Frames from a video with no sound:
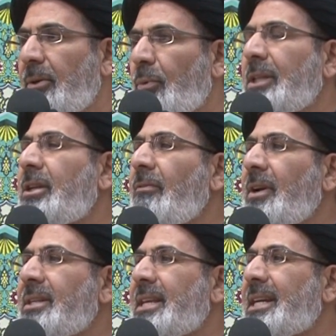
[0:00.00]

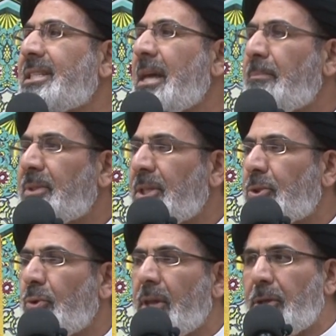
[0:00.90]
Whatever is
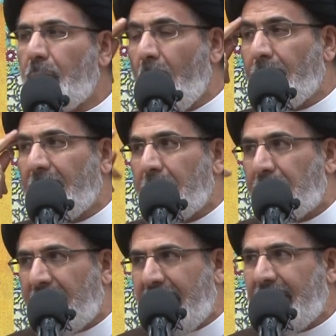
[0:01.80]
accepted to the normal
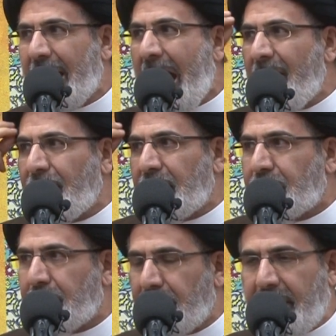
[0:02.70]
brain,
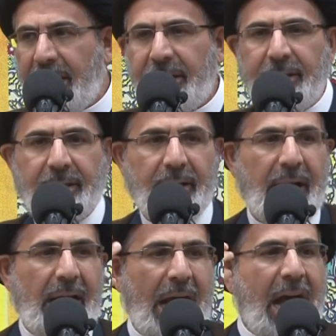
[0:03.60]
average brain,
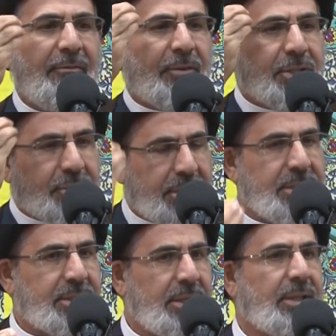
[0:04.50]
average
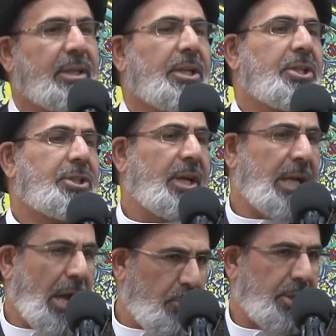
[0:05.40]
reason,
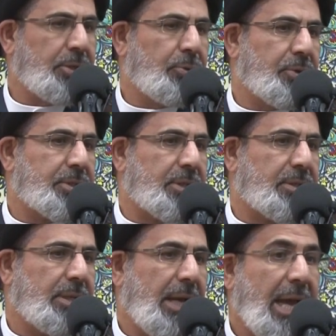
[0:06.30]
Sharia will endorse
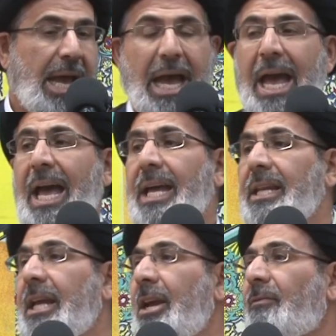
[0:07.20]
it.
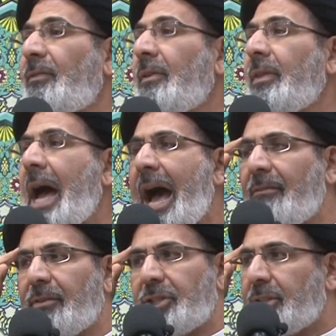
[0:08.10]
And if the
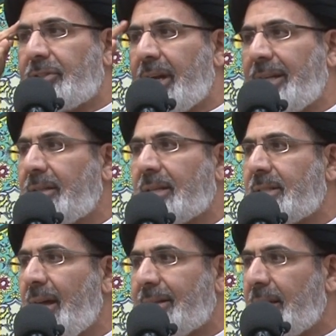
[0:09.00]
average brain
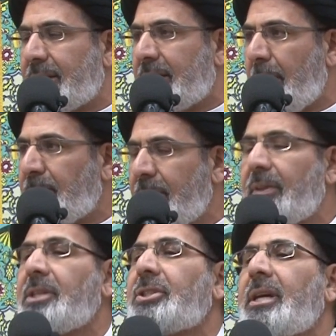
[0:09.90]
does not accept it,
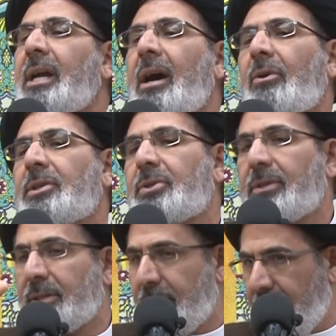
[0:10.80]
then Sharia also
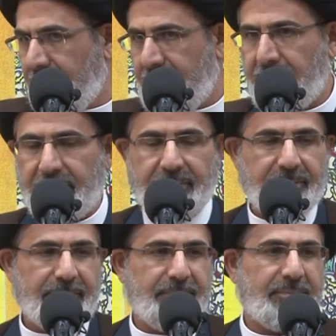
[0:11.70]
doesn't accept it.
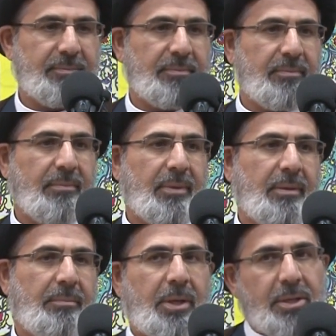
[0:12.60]

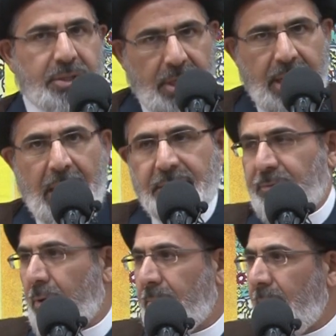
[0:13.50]
Because Sharia is
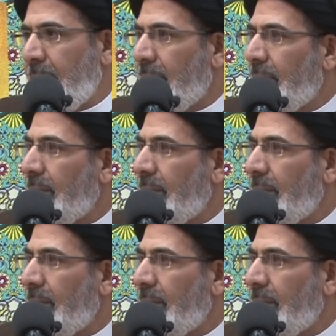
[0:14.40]
for me.